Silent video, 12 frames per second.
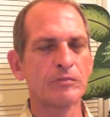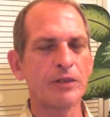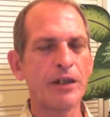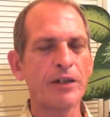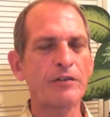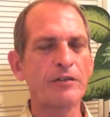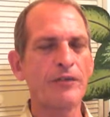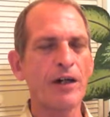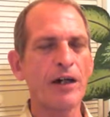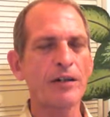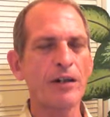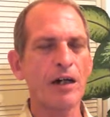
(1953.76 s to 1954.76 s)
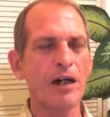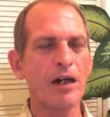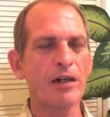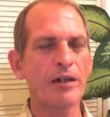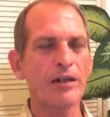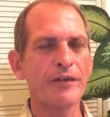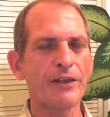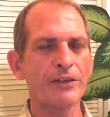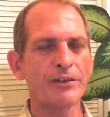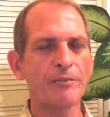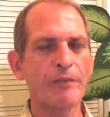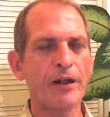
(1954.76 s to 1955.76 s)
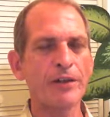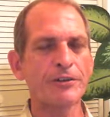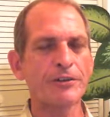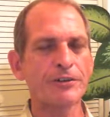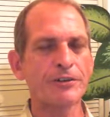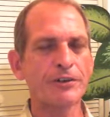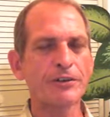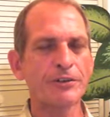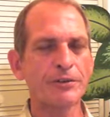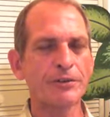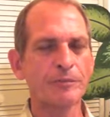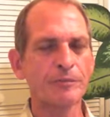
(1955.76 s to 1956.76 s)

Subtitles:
Can you find I in this spaciousness?